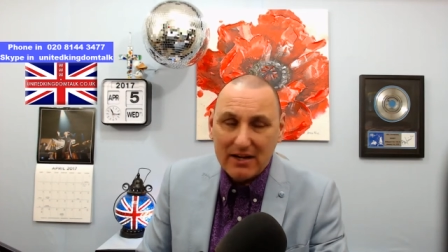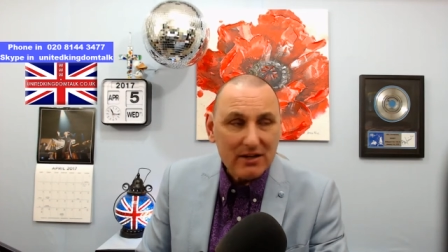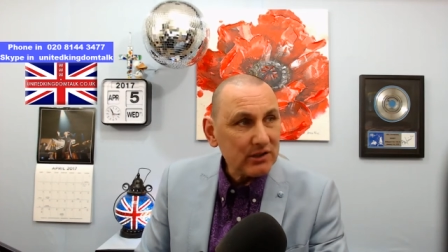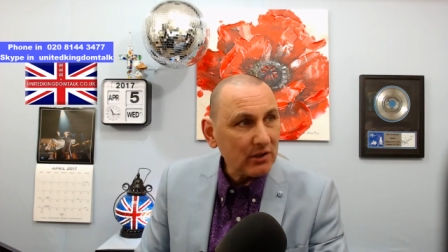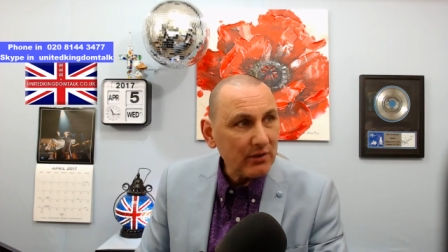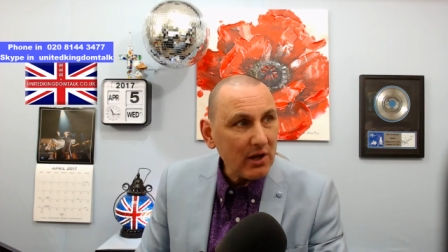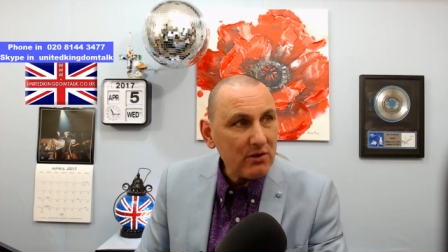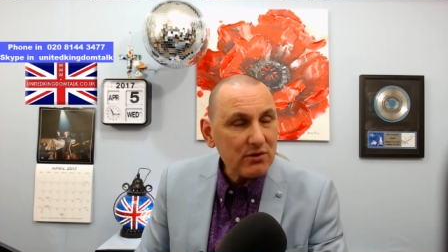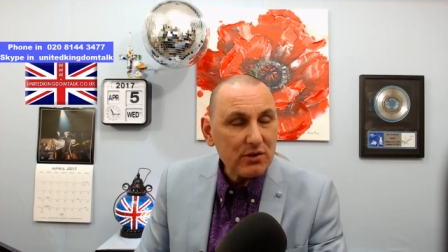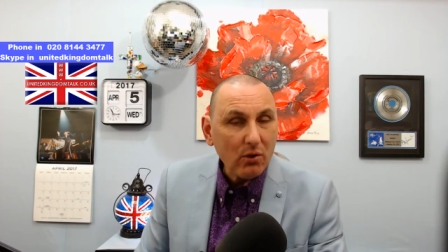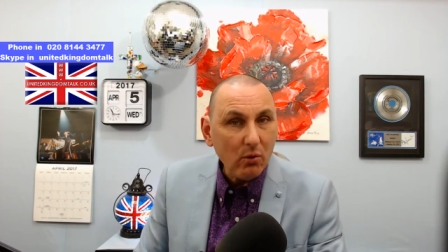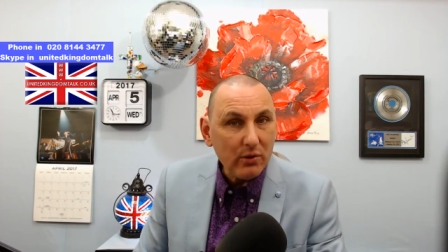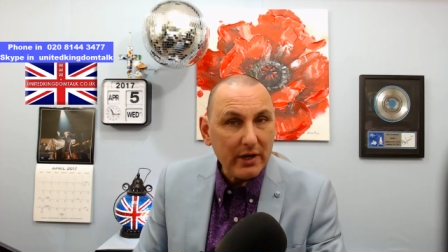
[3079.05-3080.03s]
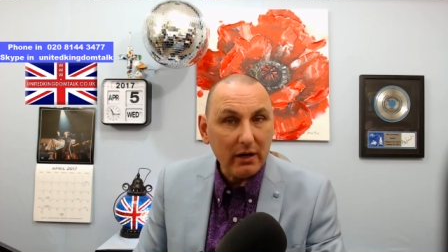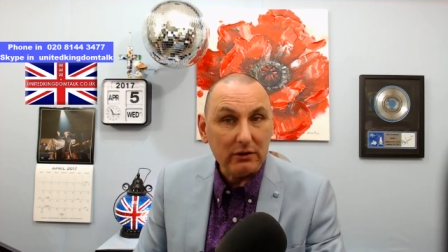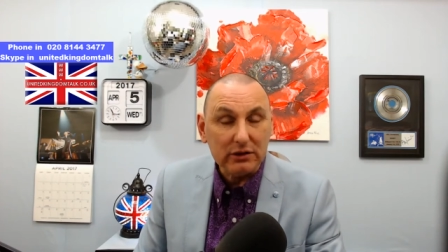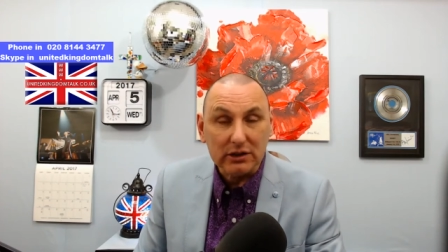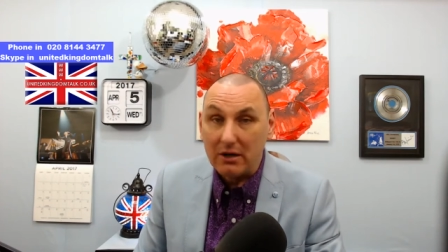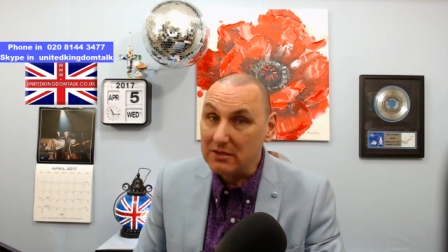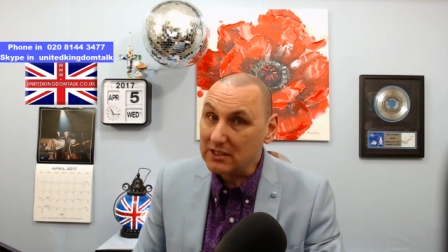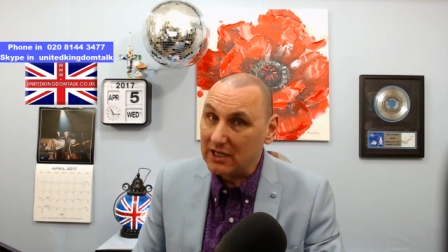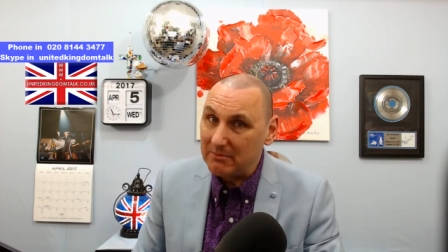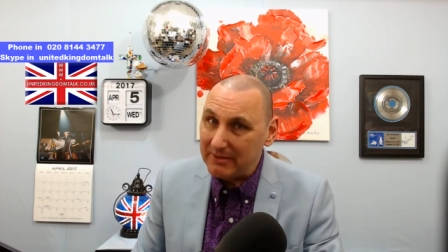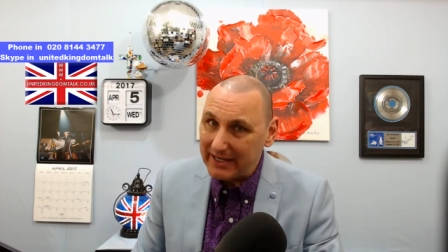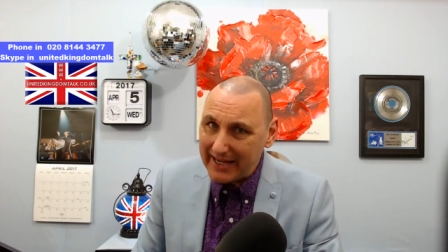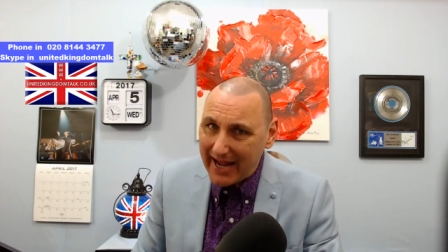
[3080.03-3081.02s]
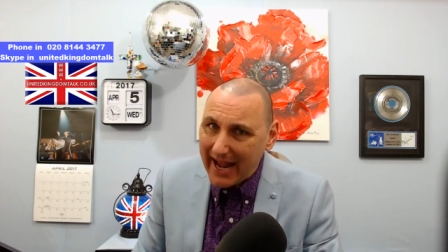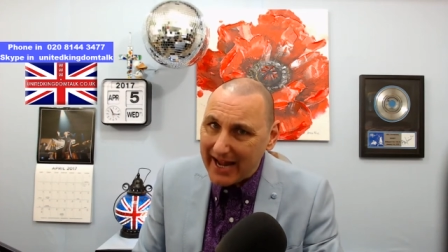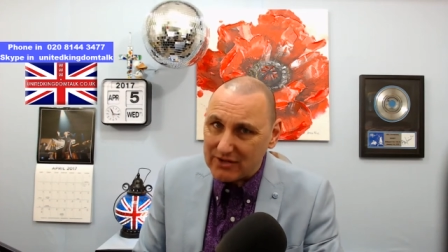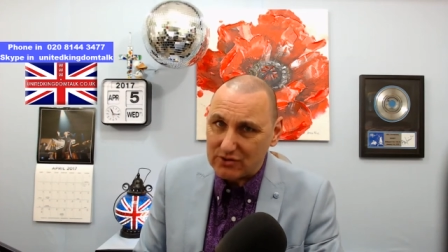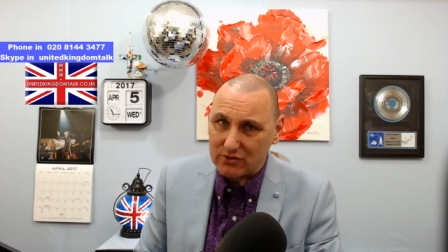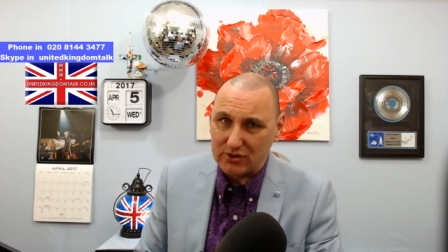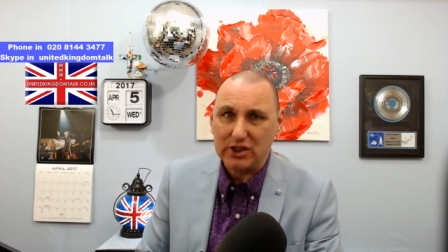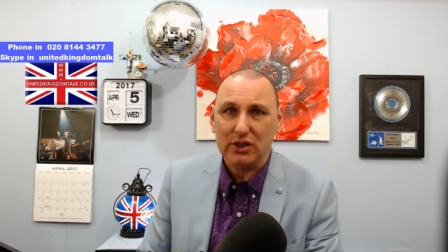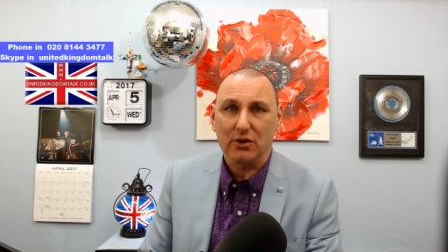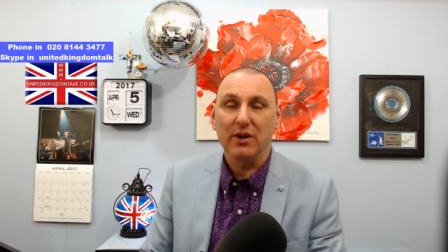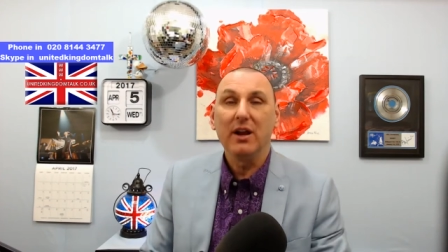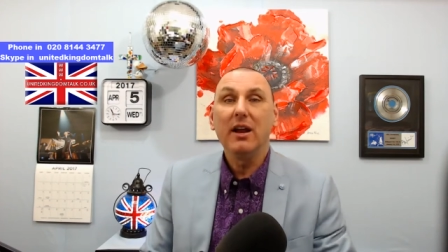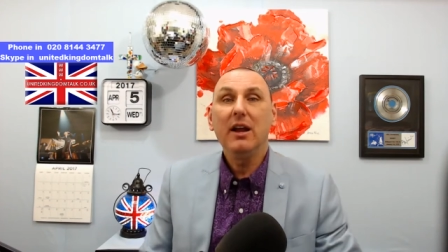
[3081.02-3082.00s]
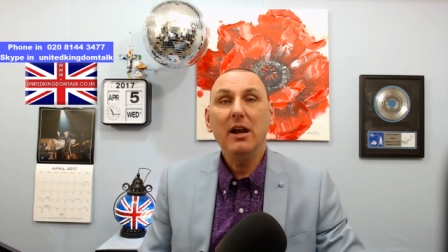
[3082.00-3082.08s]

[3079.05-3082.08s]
So those audio shows are going to be cancelled soon.